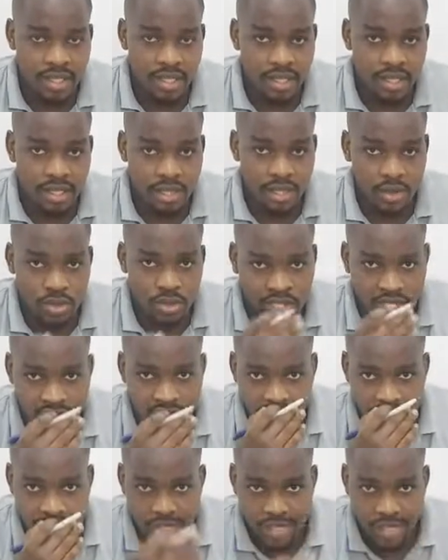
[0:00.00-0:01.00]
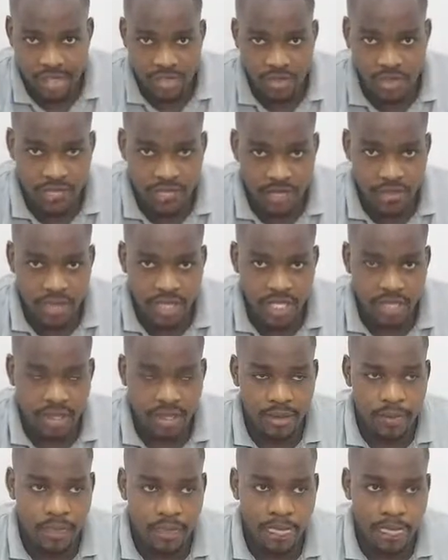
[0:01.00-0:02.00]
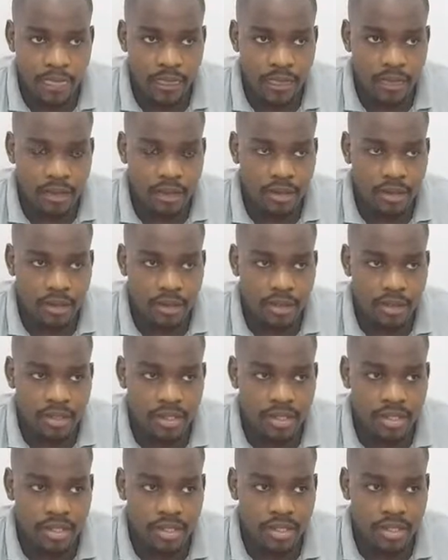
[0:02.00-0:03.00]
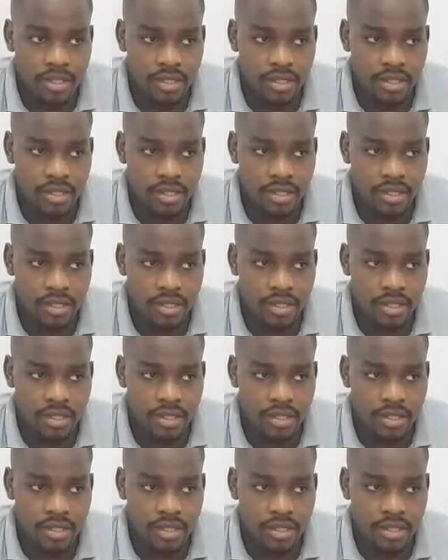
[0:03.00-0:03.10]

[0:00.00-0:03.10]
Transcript: they're losing their sense of smell, and